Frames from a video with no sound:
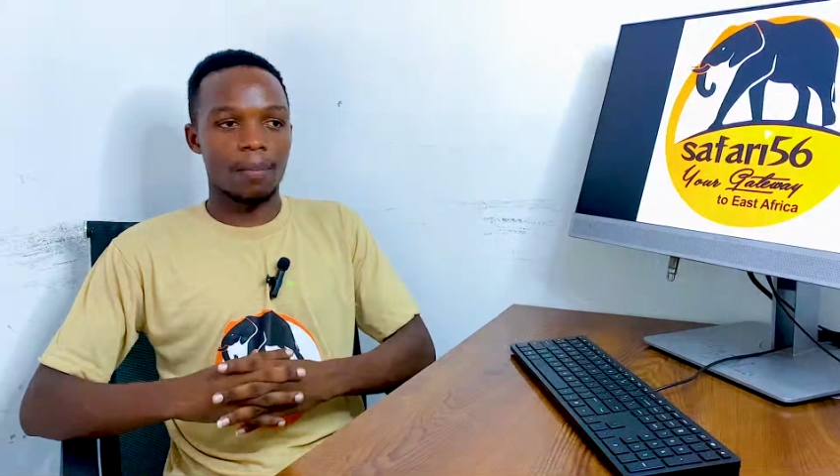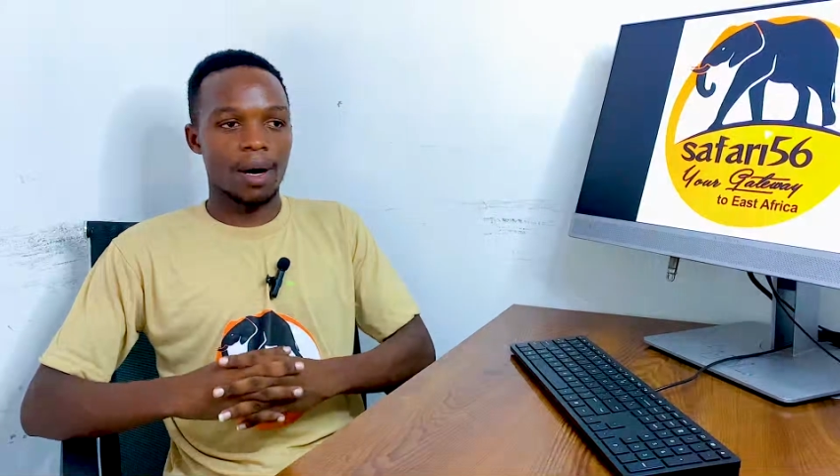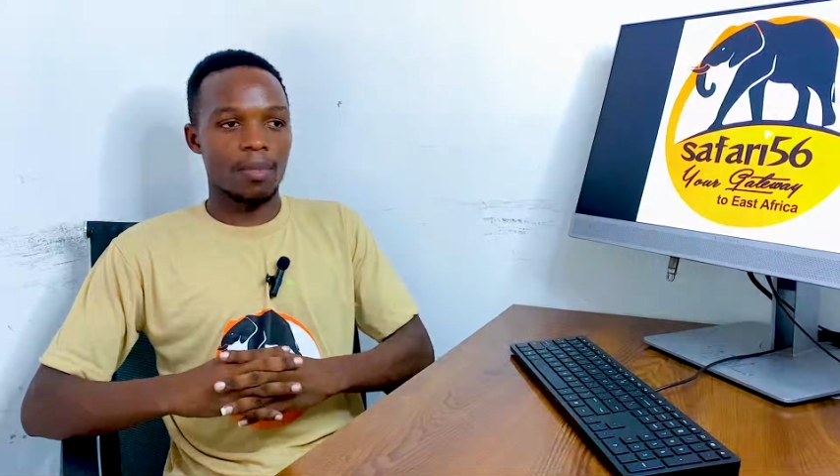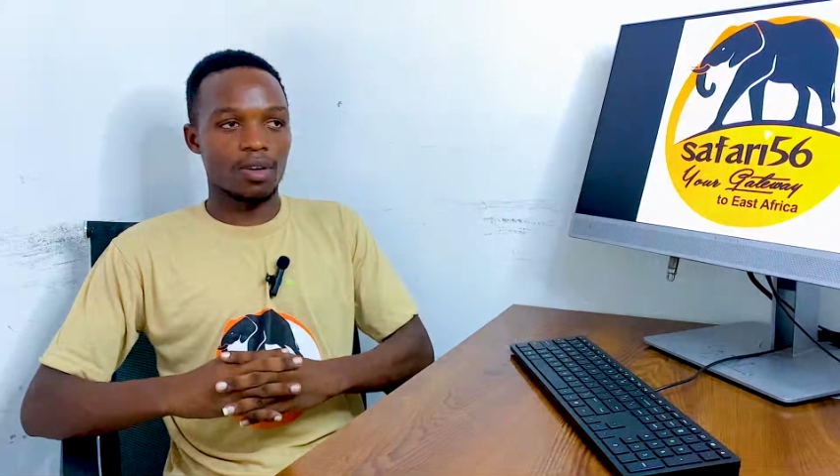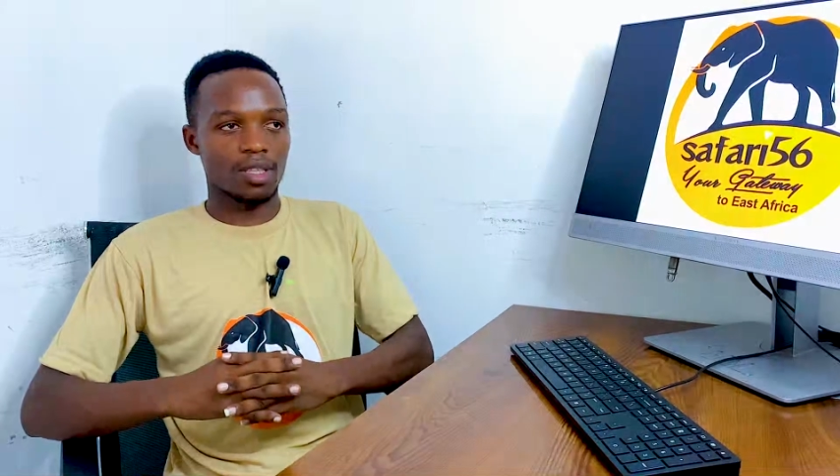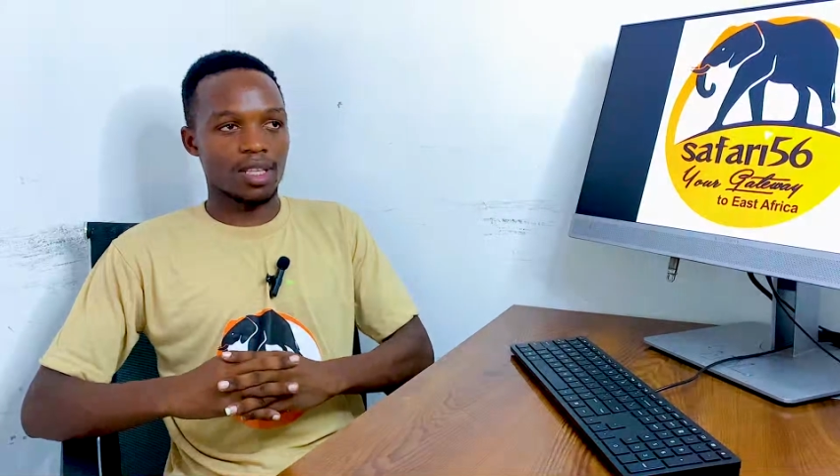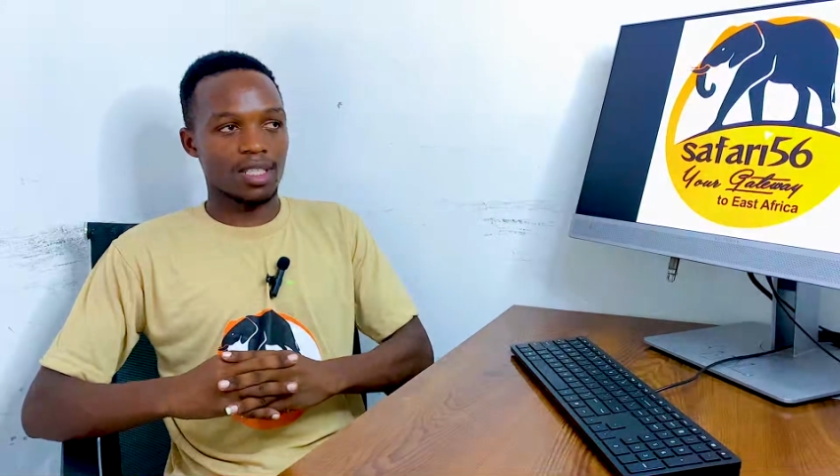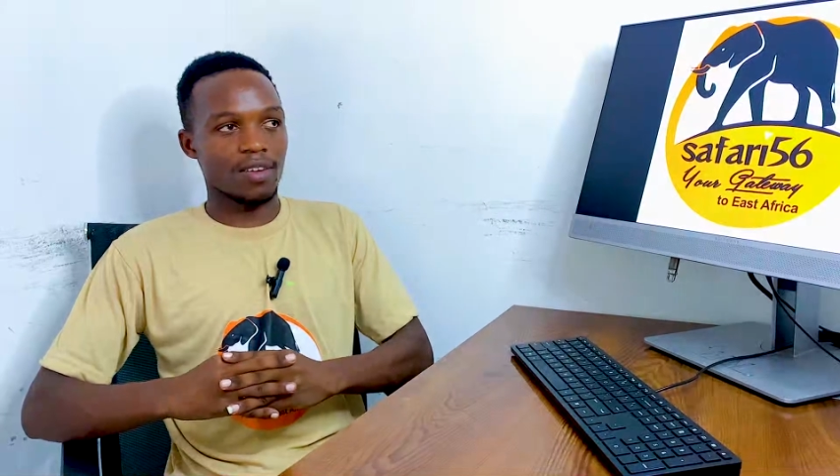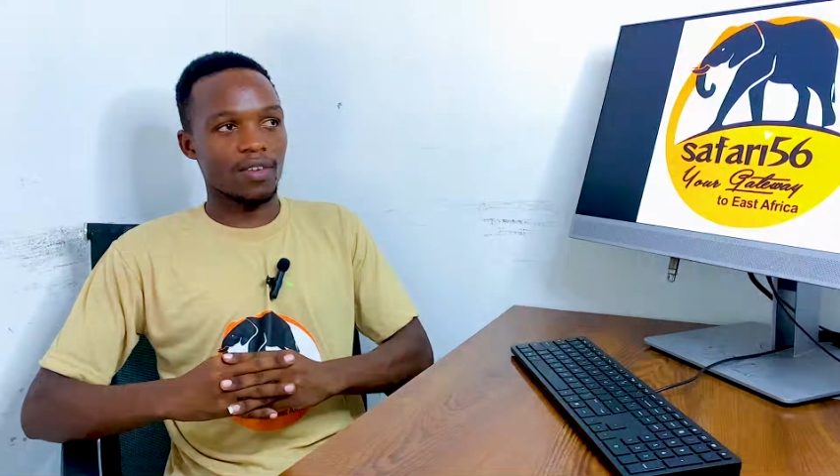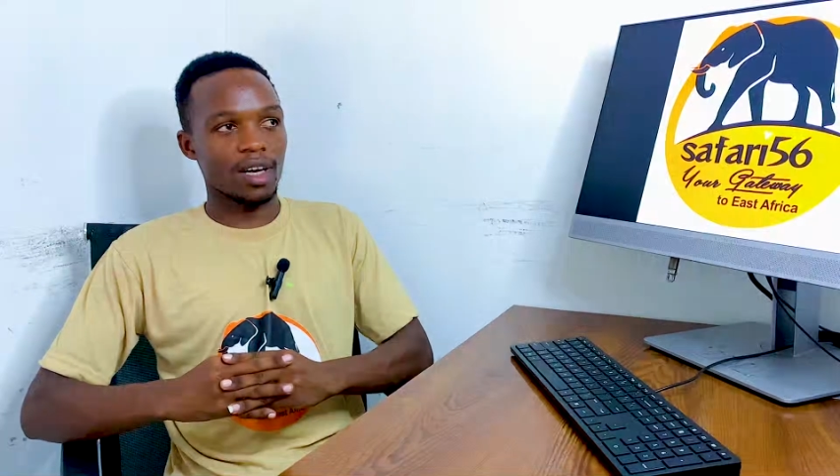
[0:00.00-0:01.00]
mammals in
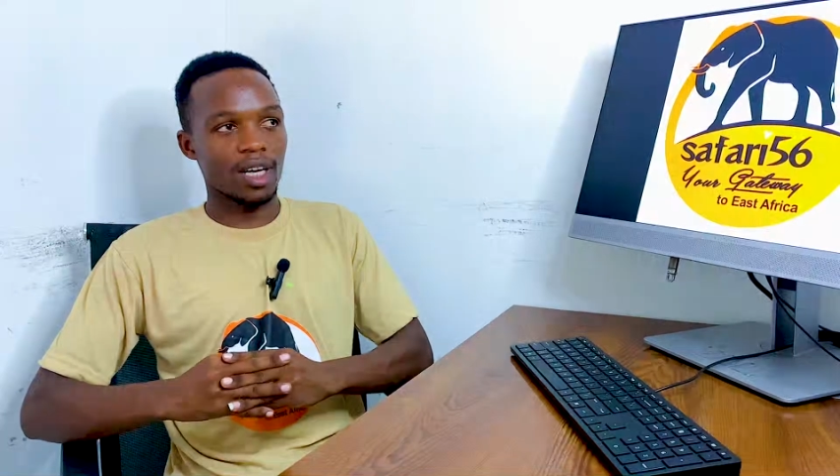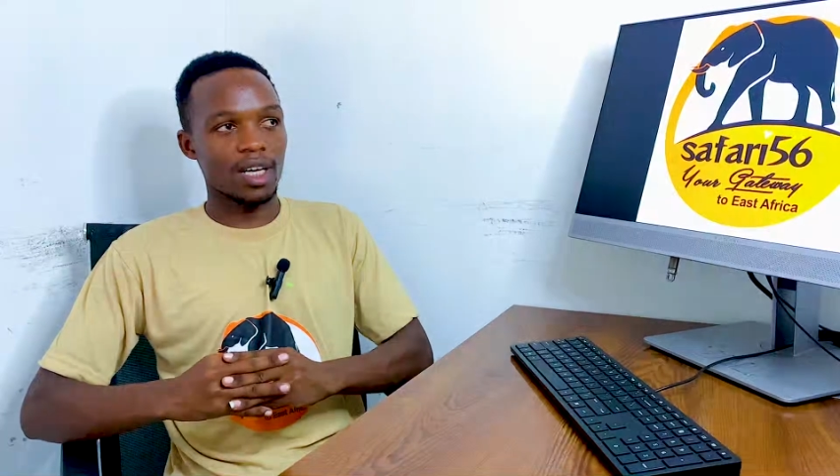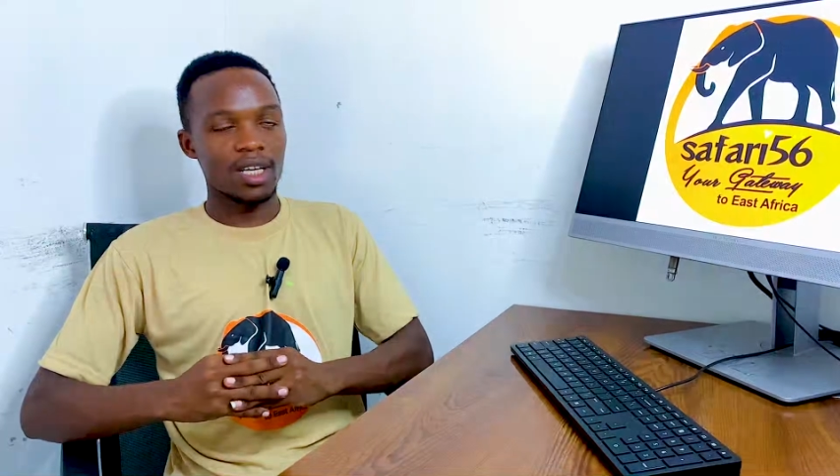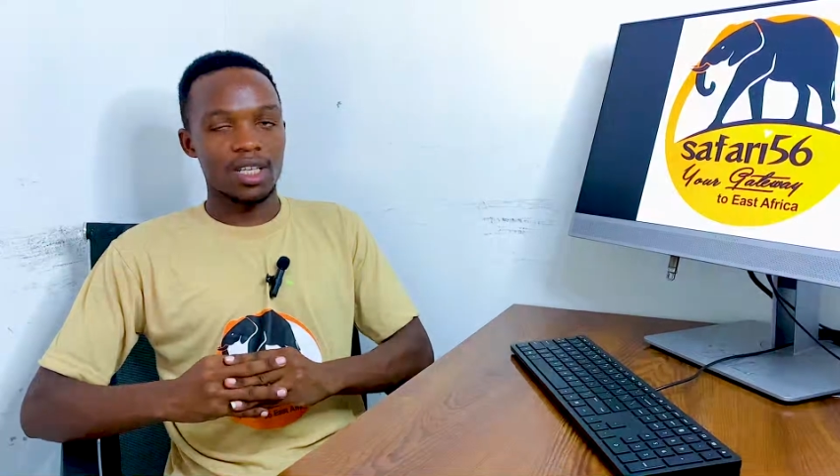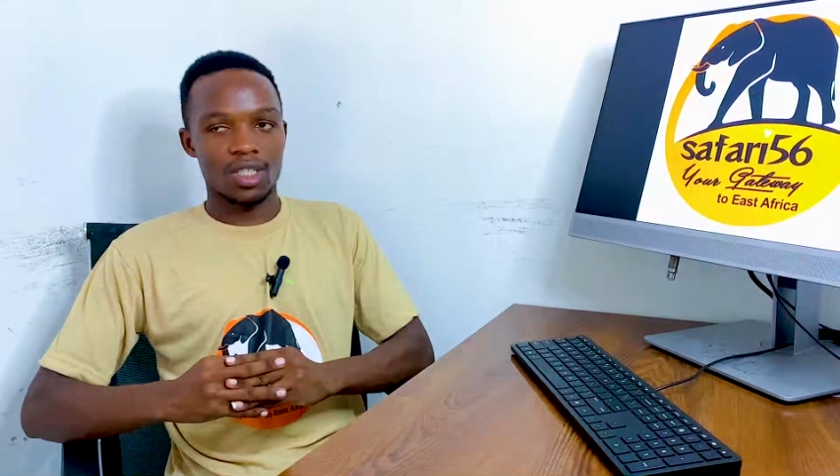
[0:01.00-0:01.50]
the savannah.